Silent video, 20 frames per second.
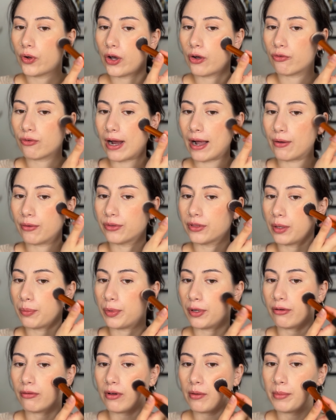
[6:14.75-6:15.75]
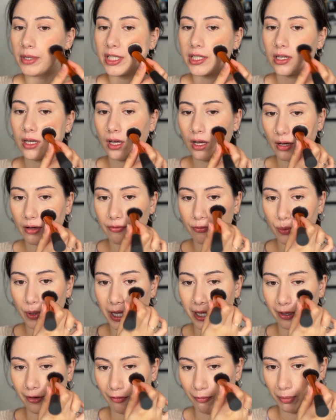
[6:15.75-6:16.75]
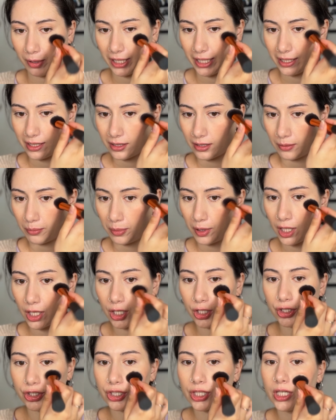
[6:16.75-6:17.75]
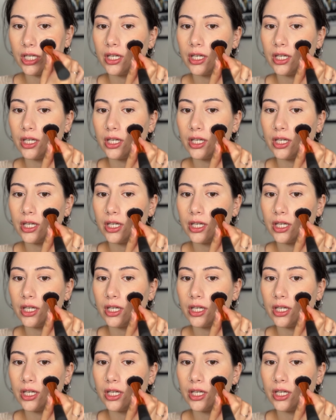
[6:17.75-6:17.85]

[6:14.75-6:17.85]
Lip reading: around the perimeter of where you've placed the blush